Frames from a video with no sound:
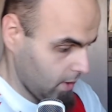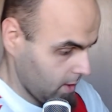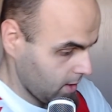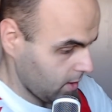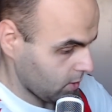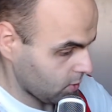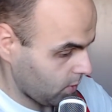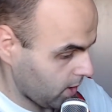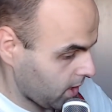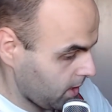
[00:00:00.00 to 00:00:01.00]
I also
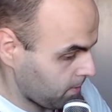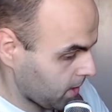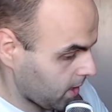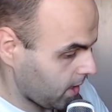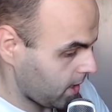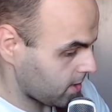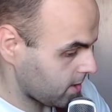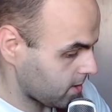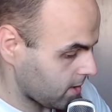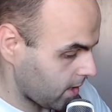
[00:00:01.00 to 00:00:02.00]
want to keep the case
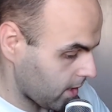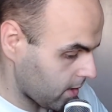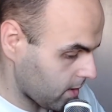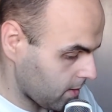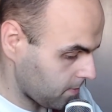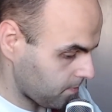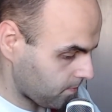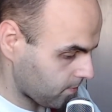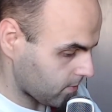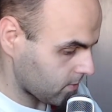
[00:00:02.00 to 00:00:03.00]
intact.
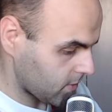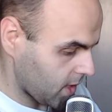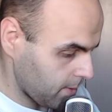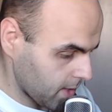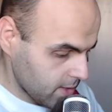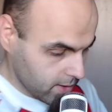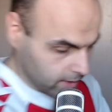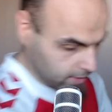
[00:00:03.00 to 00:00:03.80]
Give me a sec.